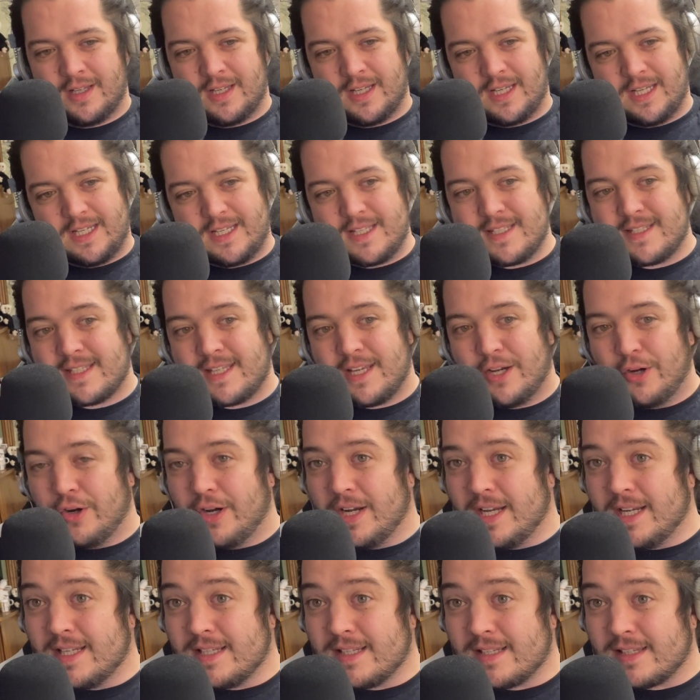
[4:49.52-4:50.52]
A
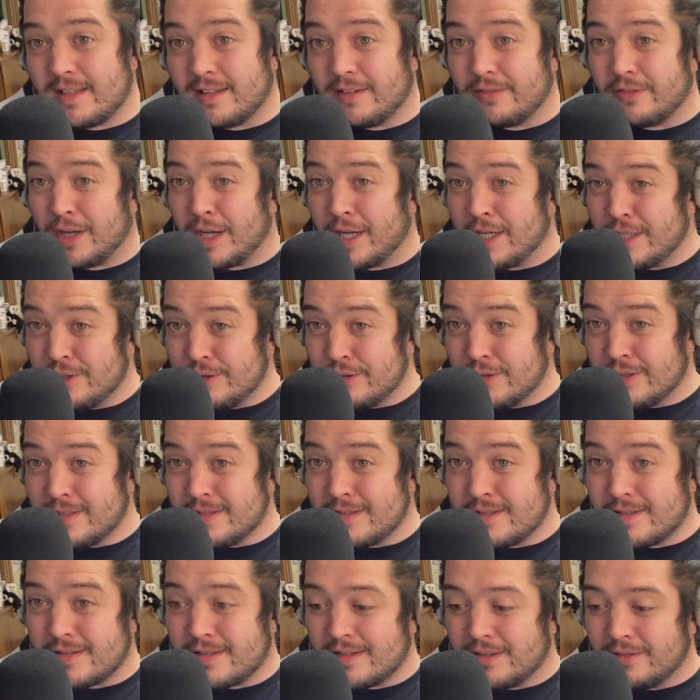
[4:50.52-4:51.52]
series of
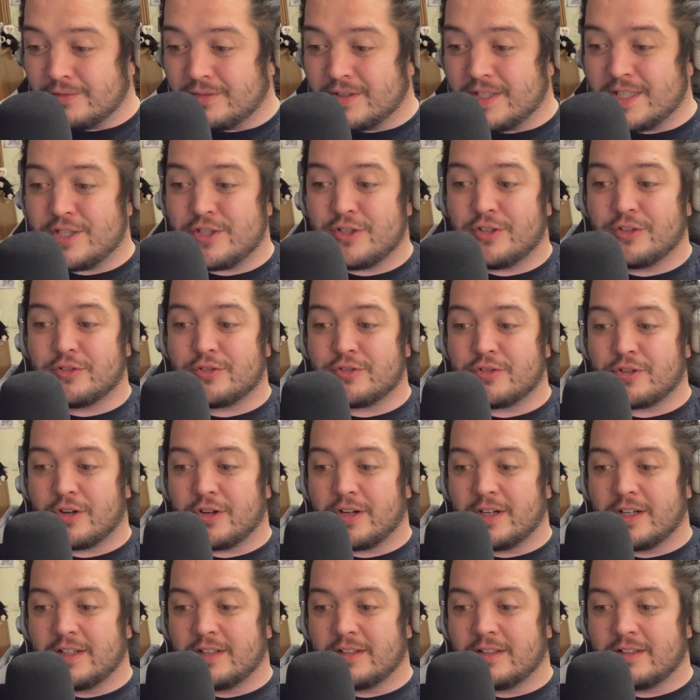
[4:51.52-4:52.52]
hundreds of digital
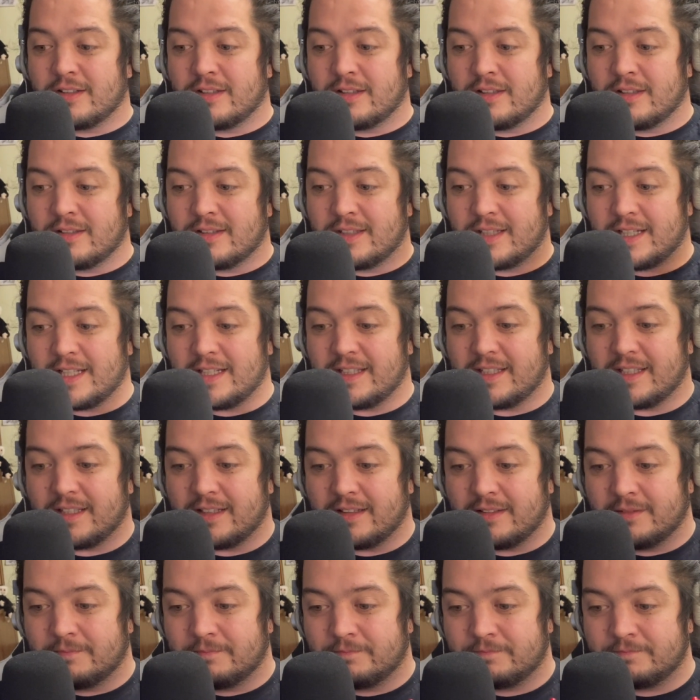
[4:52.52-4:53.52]
drawings that I
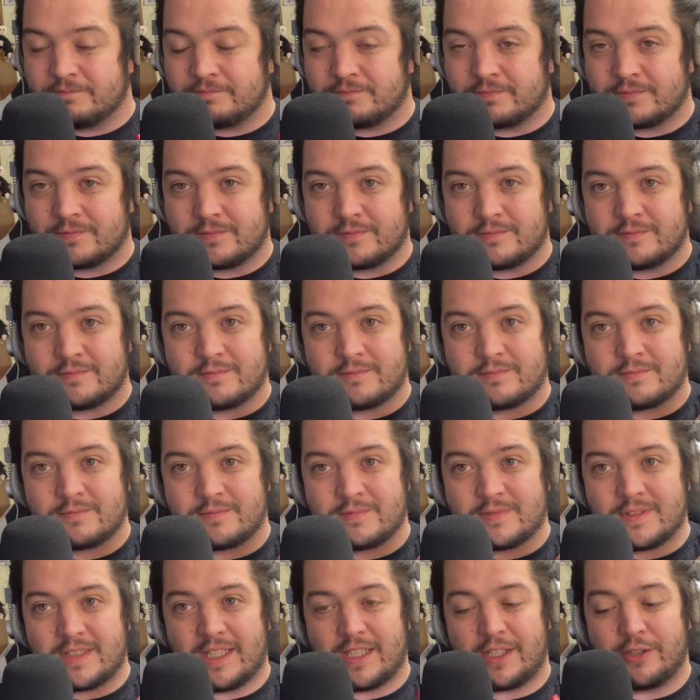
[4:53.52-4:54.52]
did
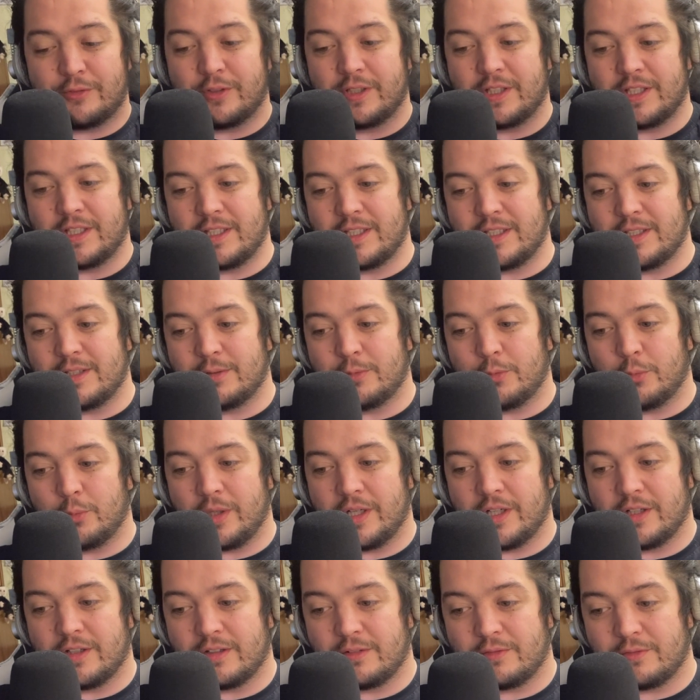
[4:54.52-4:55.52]
at a really
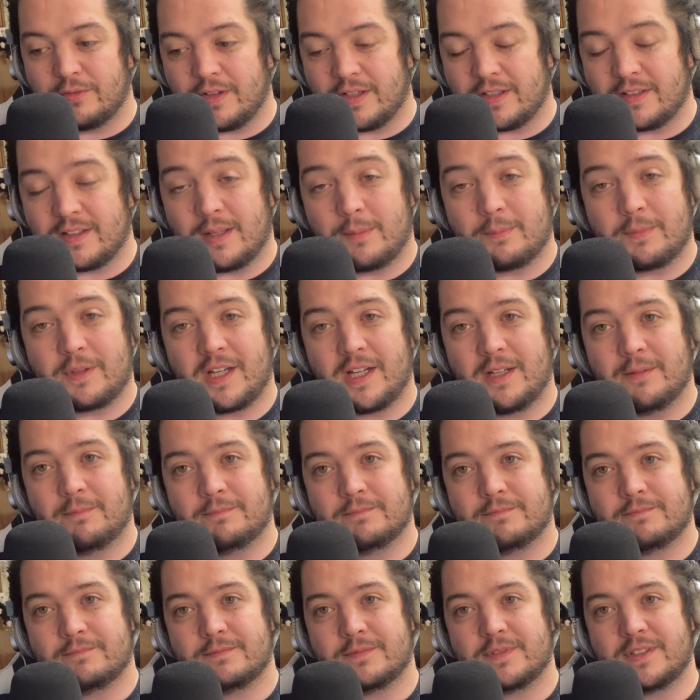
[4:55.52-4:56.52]
weird and fucked up time.
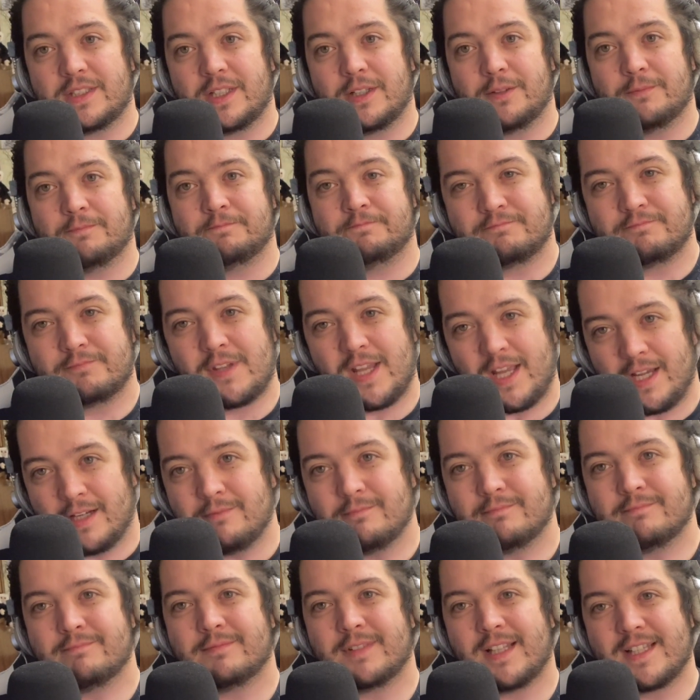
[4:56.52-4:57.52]
So, yeah,
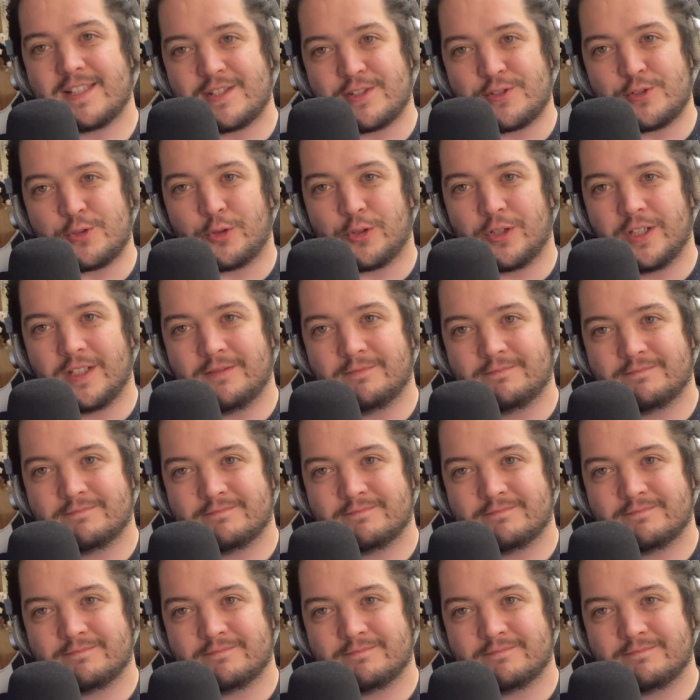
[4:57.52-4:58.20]
that's the story.